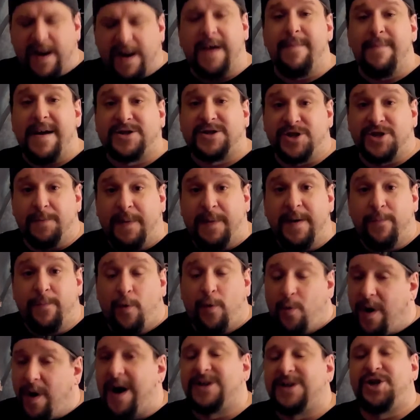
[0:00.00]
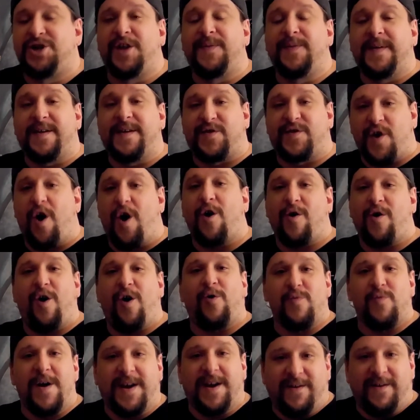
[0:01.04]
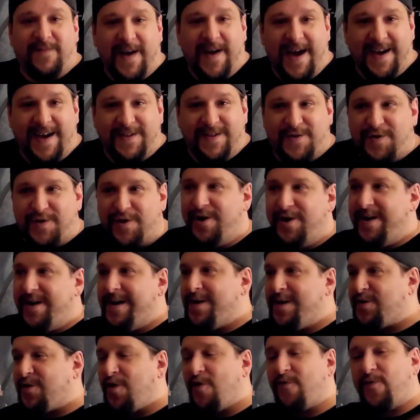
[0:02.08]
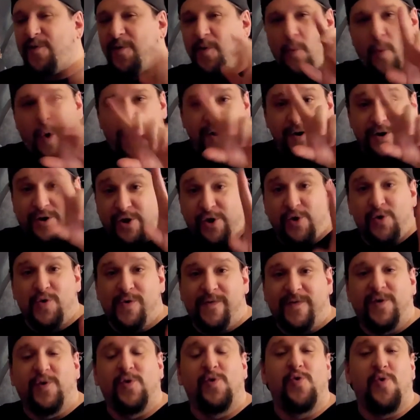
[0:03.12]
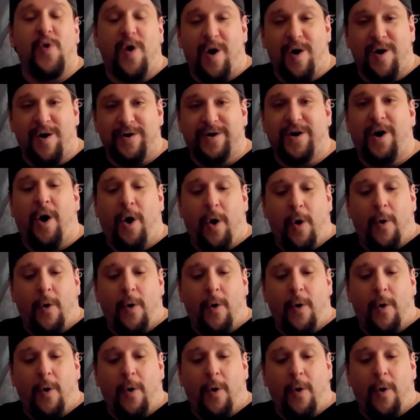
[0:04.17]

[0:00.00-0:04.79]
But I imagine the people watching this are already fans. So for the one or two of you who aren't,